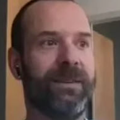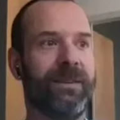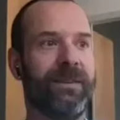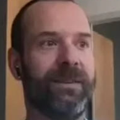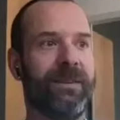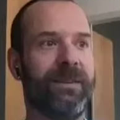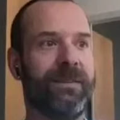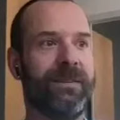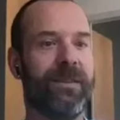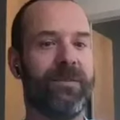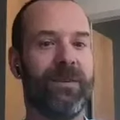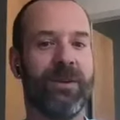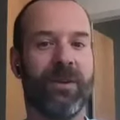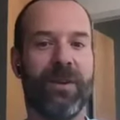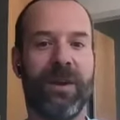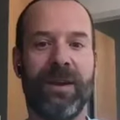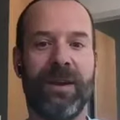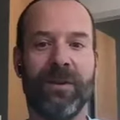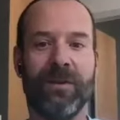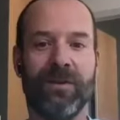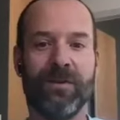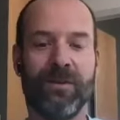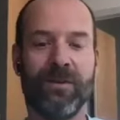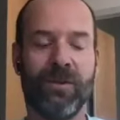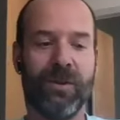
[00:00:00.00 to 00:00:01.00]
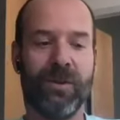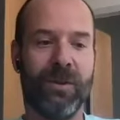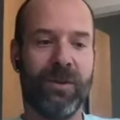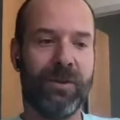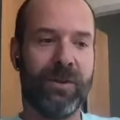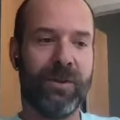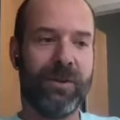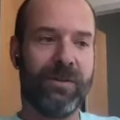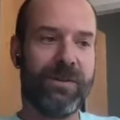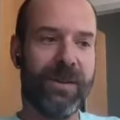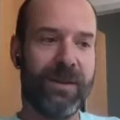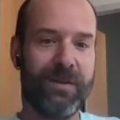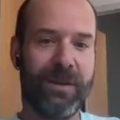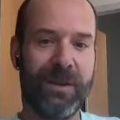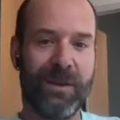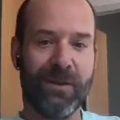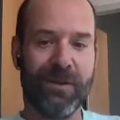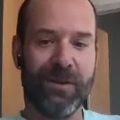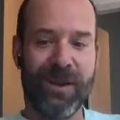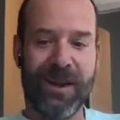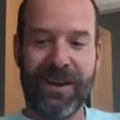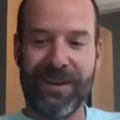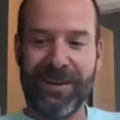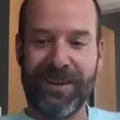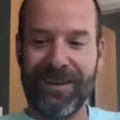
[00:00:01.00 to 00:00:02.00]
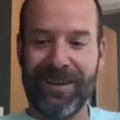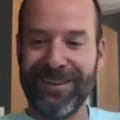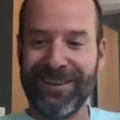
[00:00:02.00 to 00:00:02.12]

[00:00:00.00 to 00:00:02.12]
7 or 8 years old or 70 or 80.